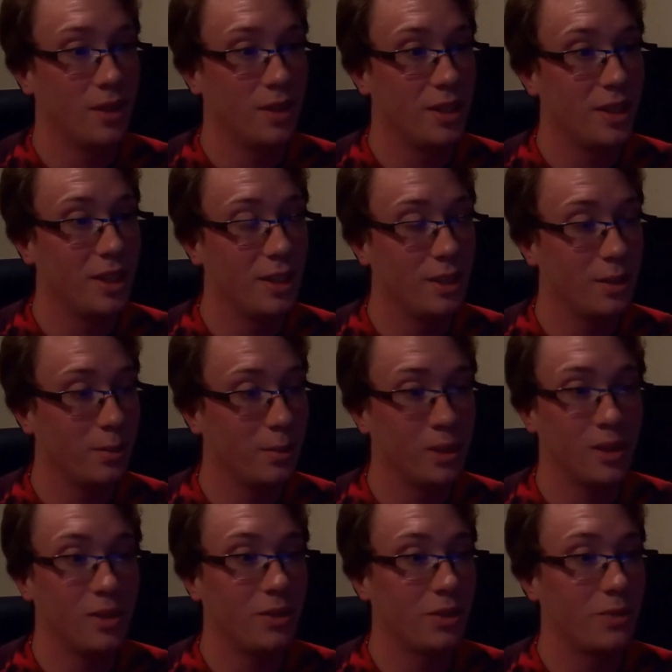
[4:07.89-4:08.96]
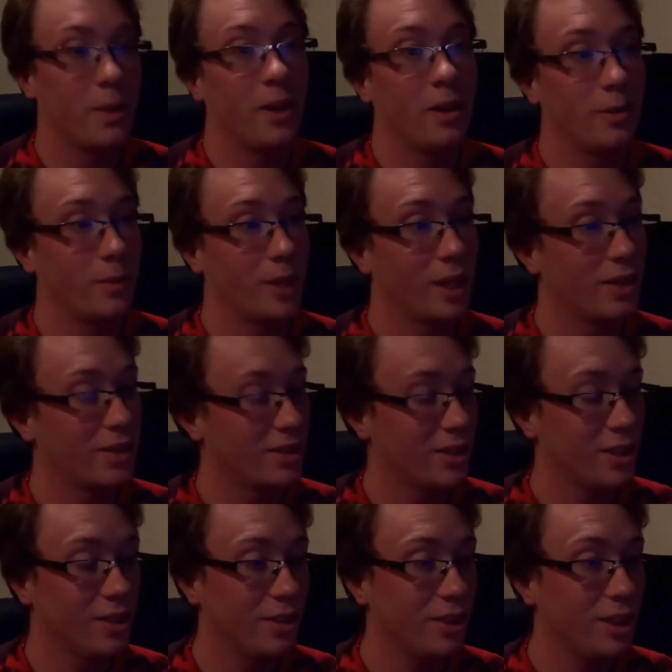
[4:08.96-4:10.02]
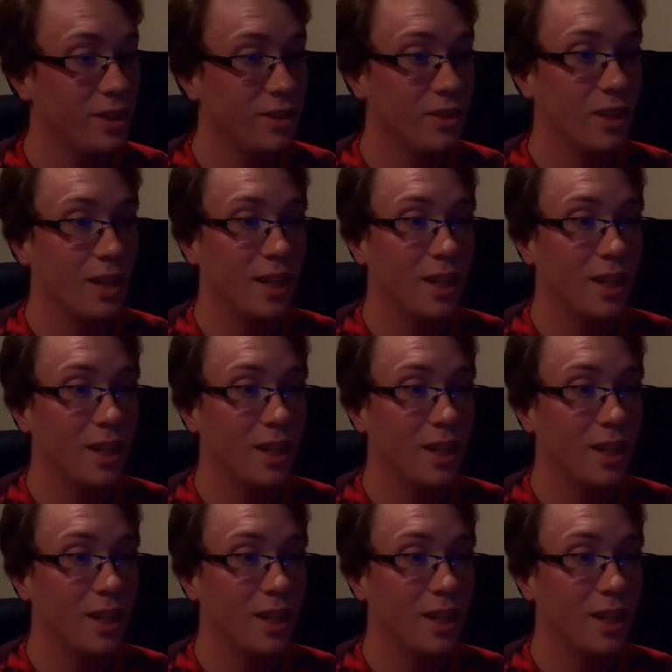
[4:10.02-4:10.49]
the original Spider-Man series.